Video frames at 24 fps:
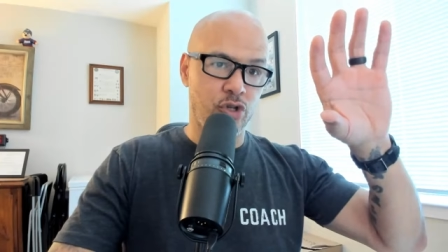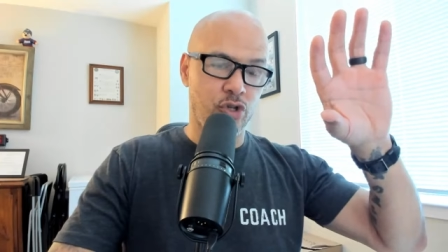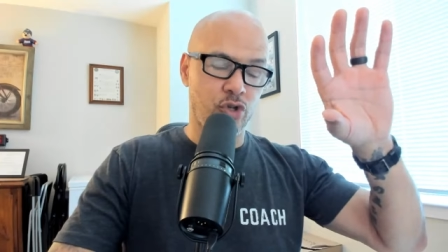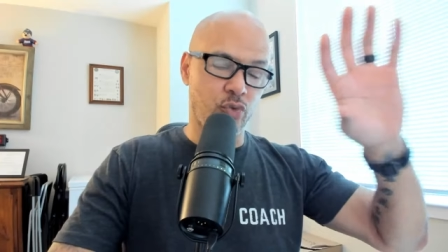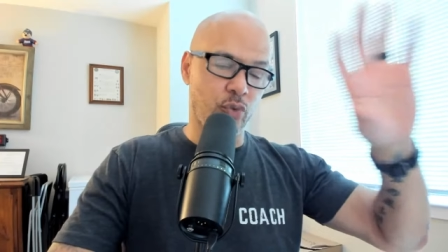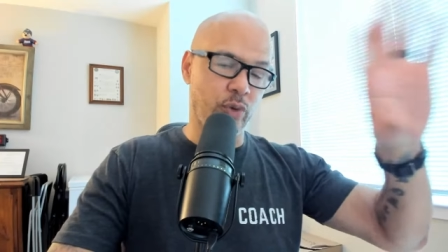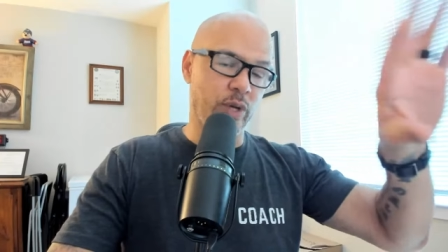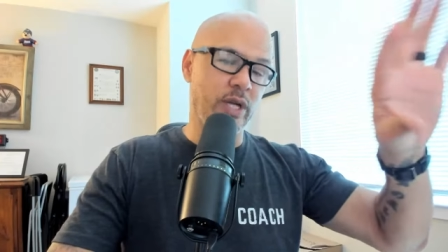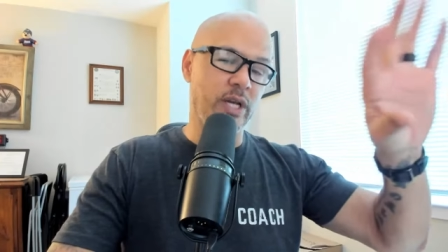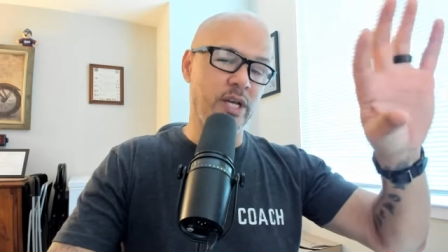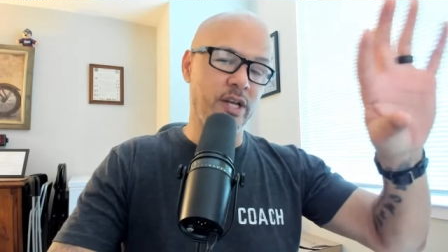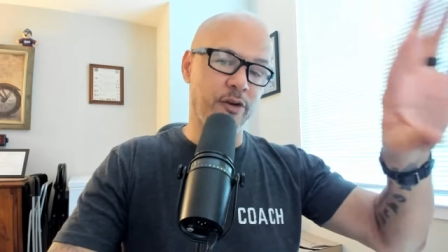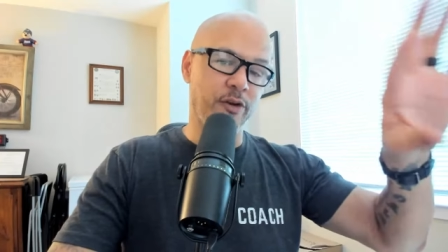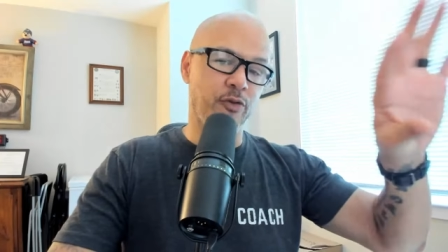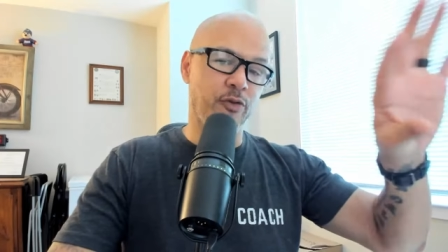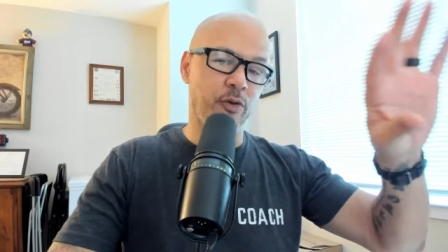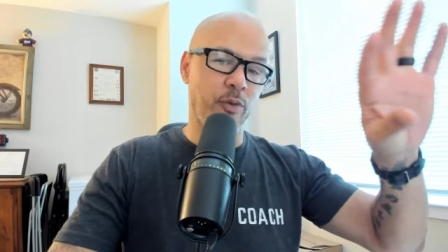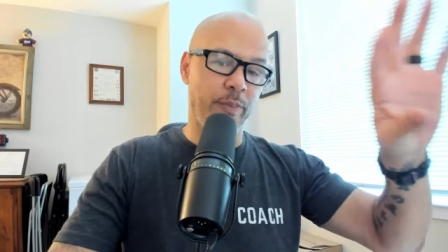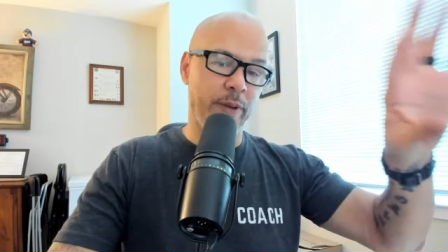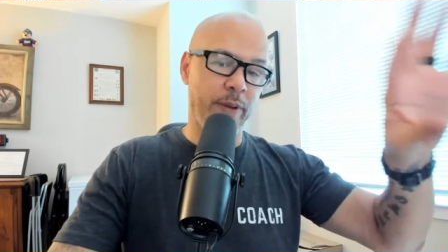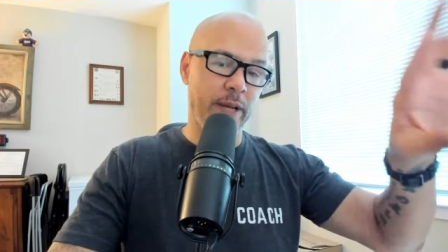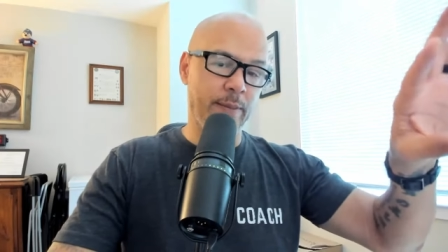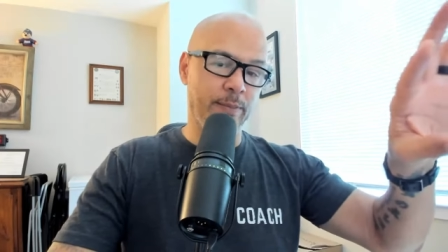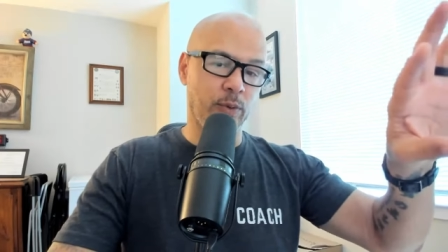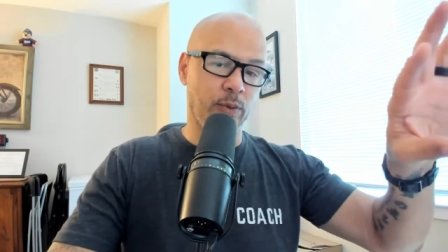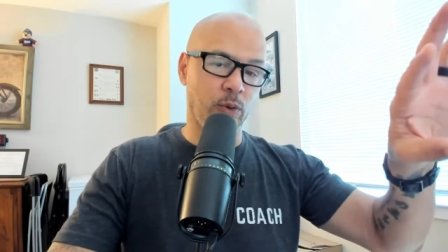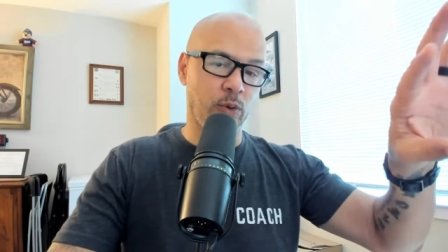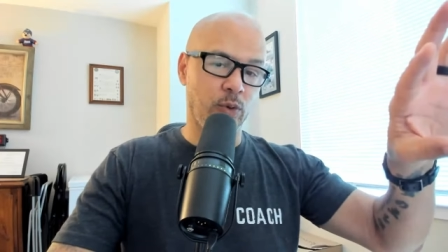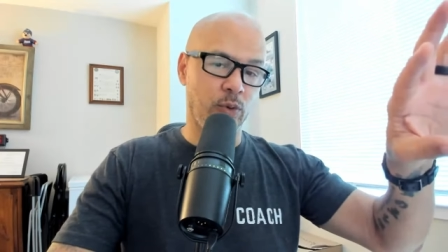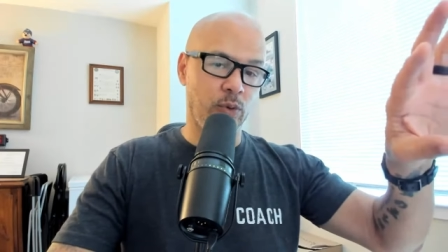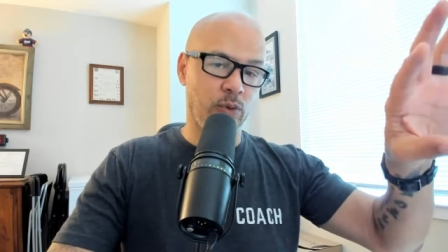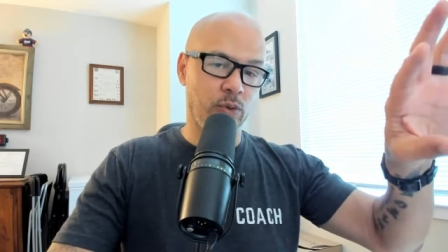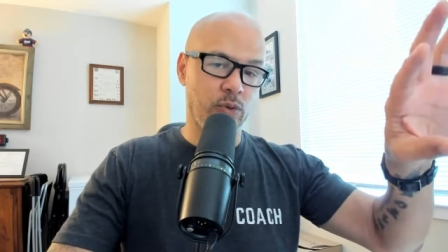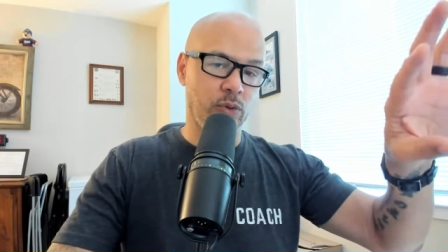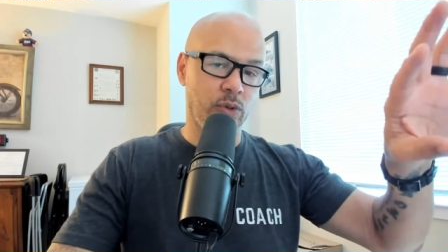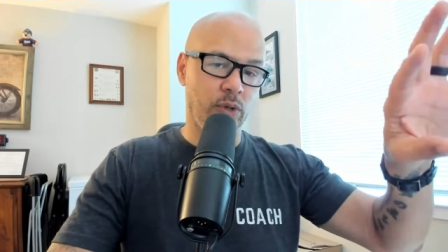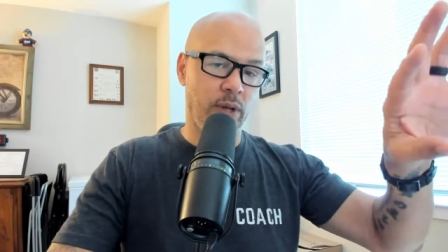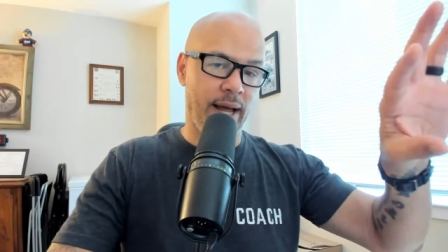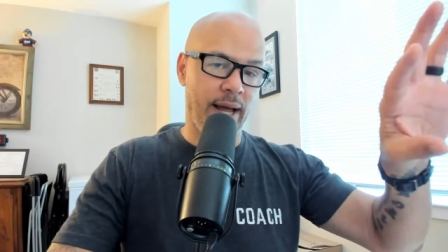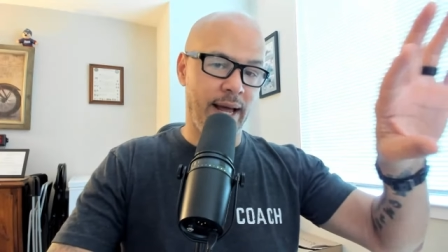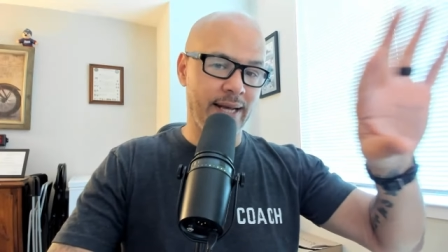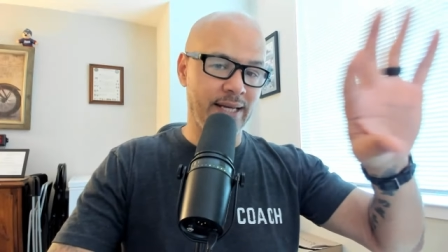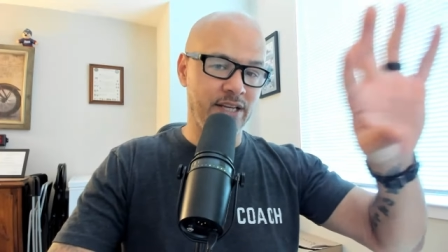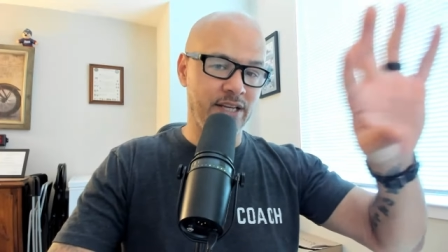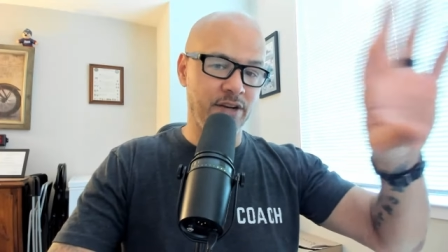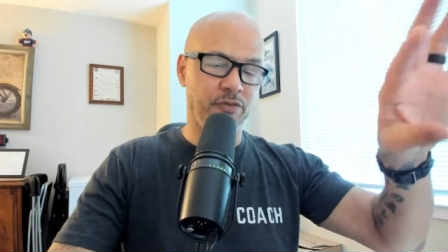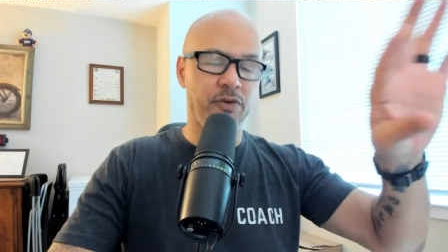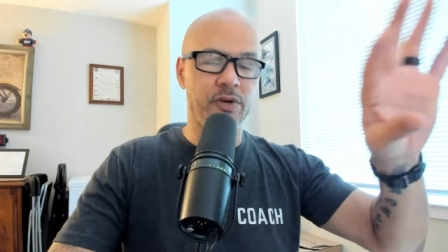3 different people
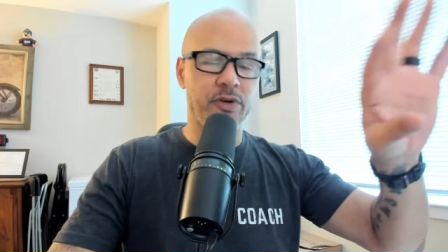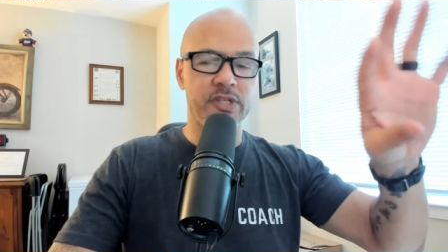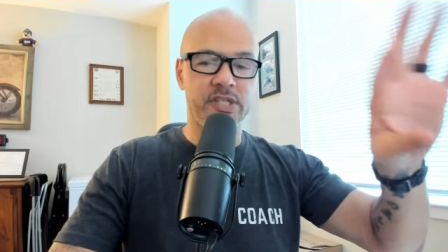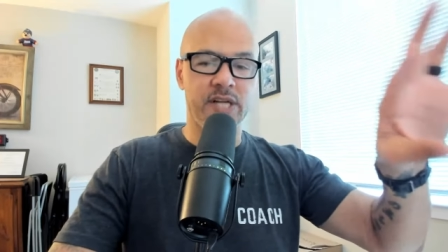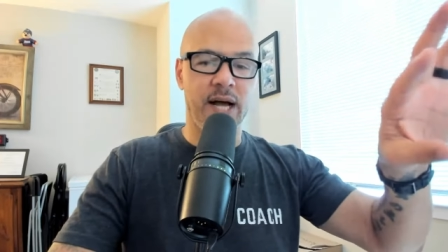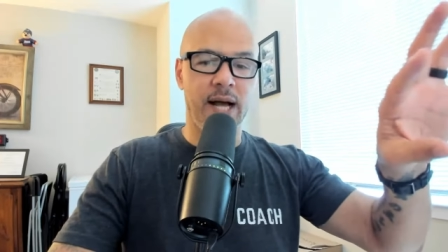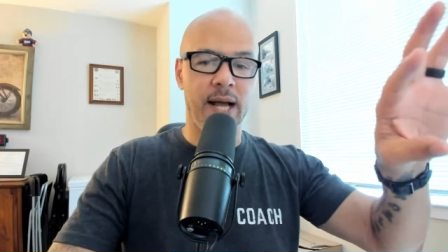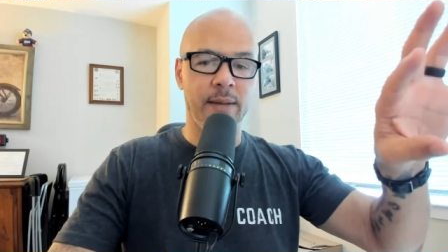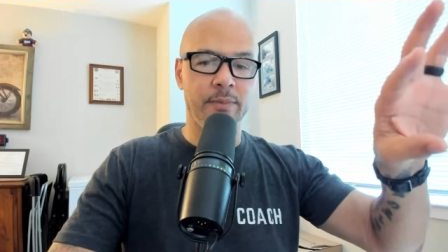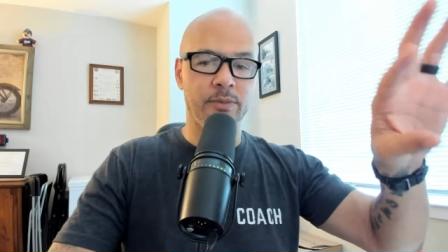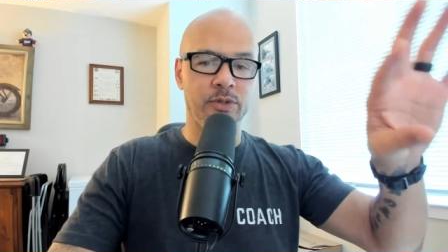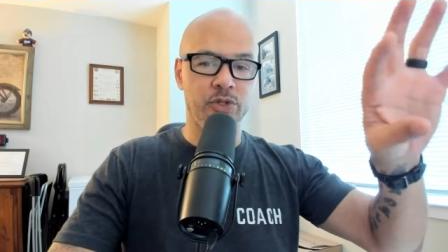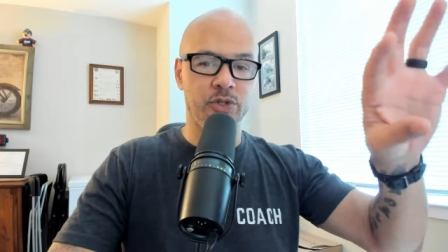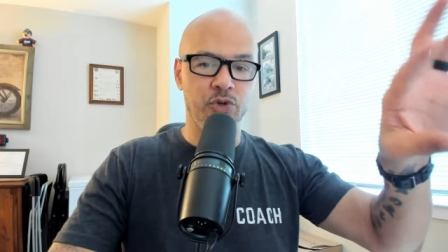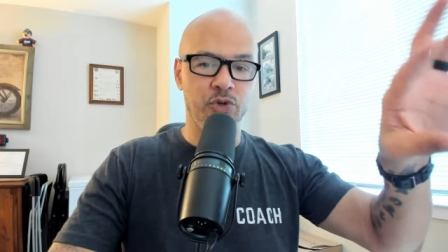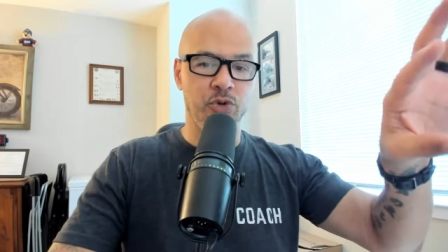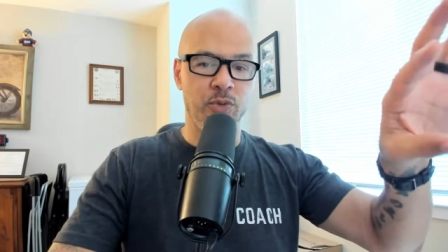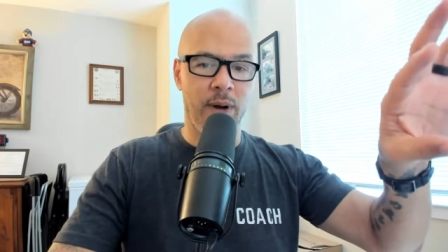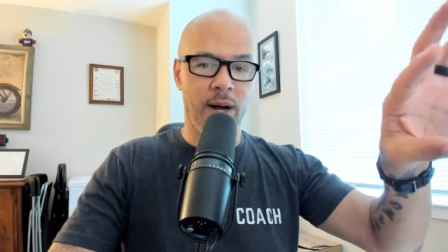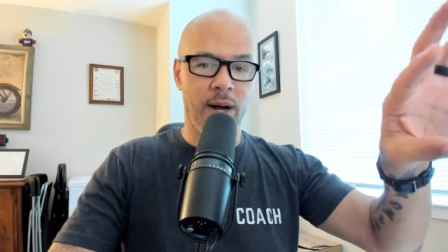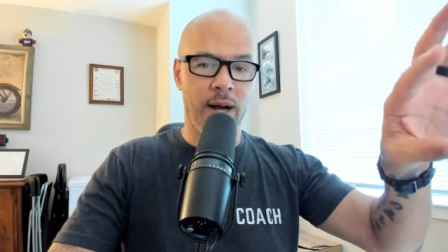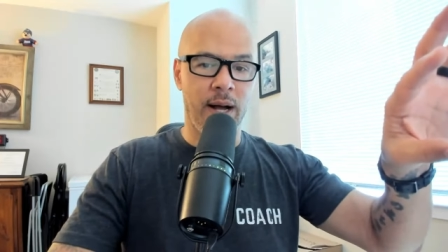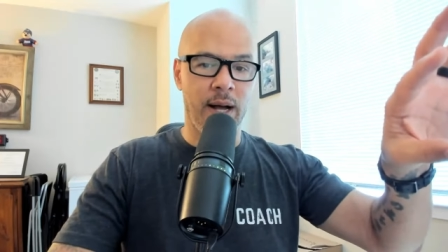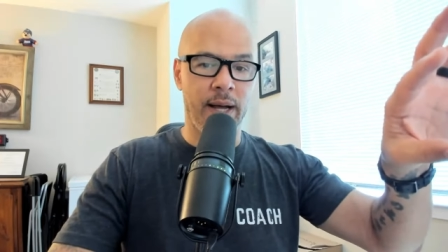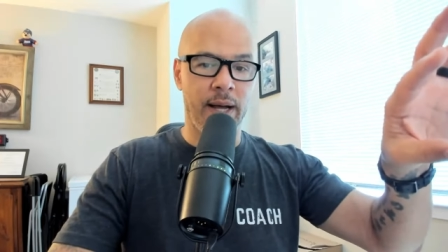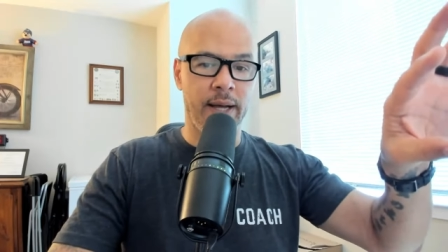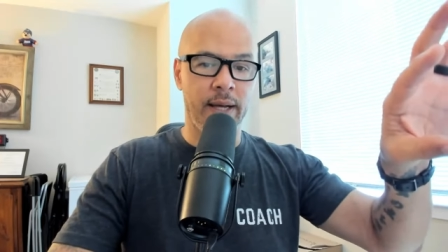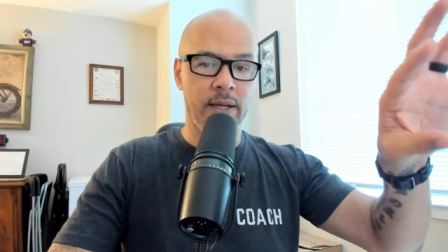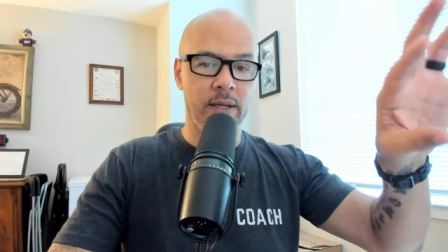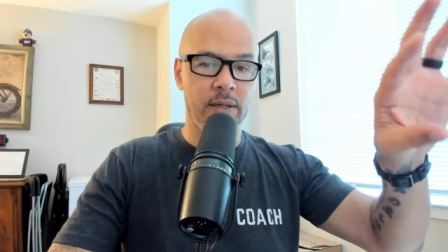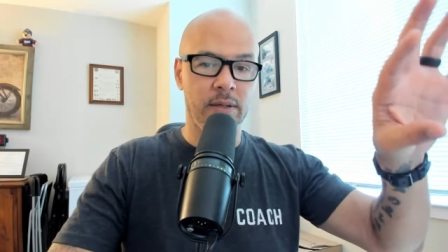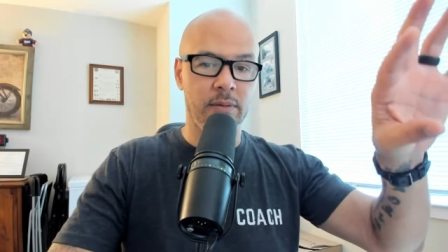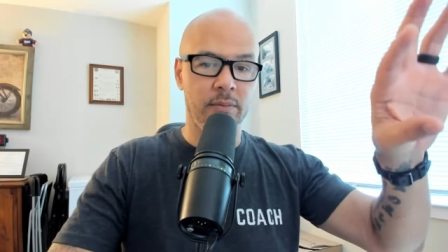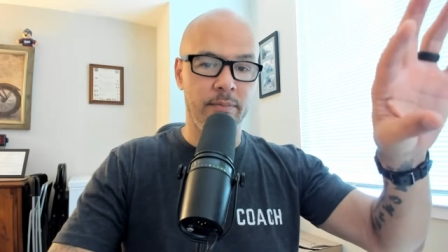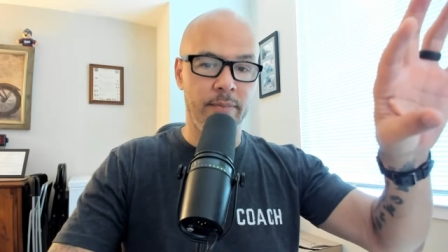at different times do my